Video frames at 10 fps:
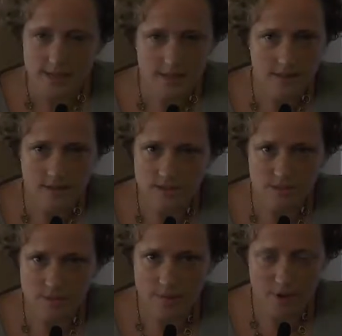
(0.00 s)
Little
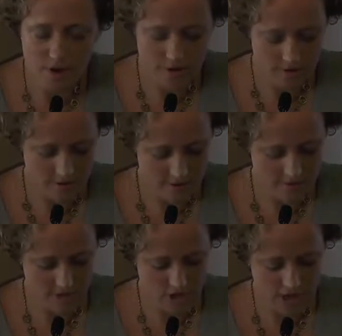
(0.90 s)
swimmer
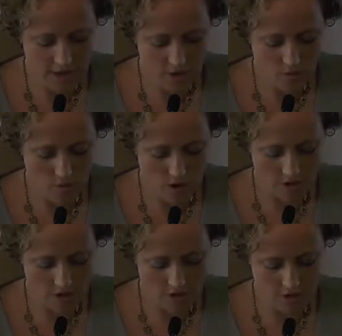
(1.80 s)
of shallow
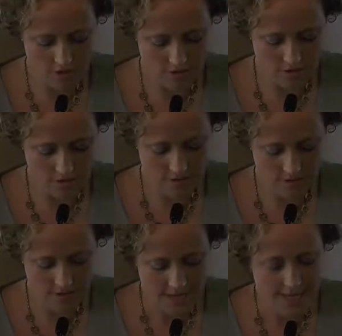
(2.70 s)
waters,
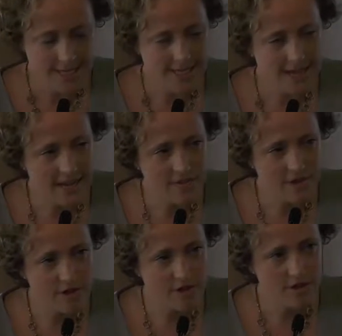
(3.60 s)

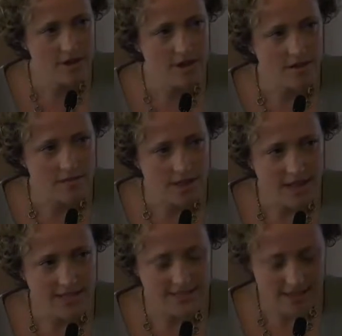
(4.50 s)
diver of
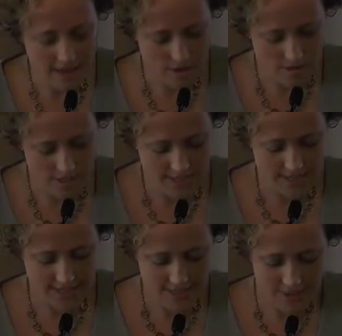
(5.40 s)
lights out
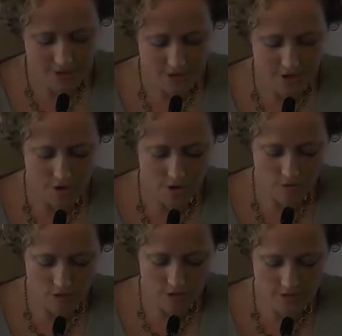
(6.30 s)
interior
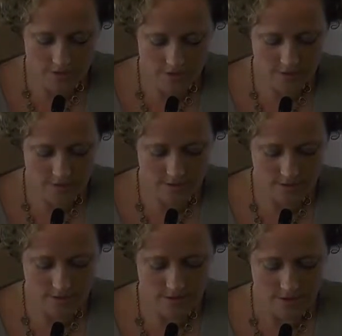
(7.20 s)
oceans,
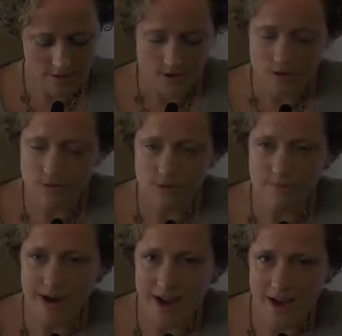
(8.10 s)
who
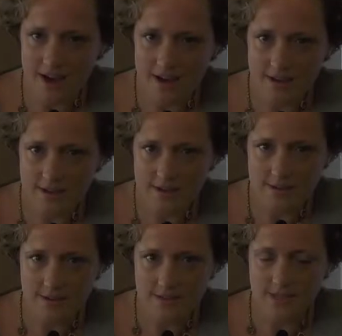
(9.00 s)
am I
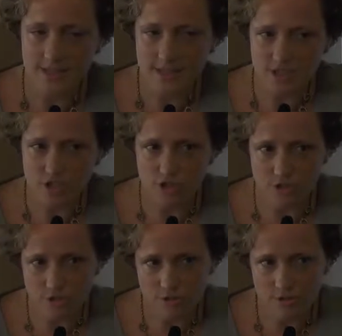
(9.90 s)
to teach
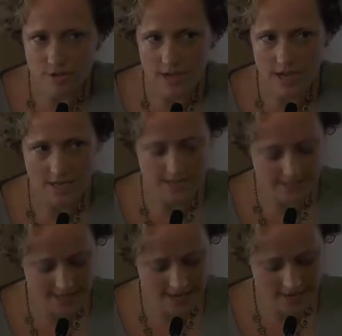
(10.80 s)
you how to
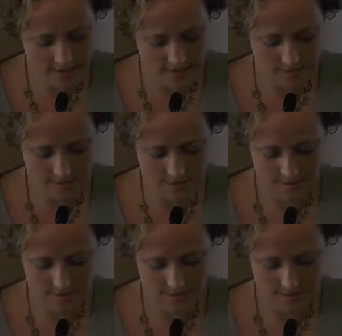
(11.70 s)
dance?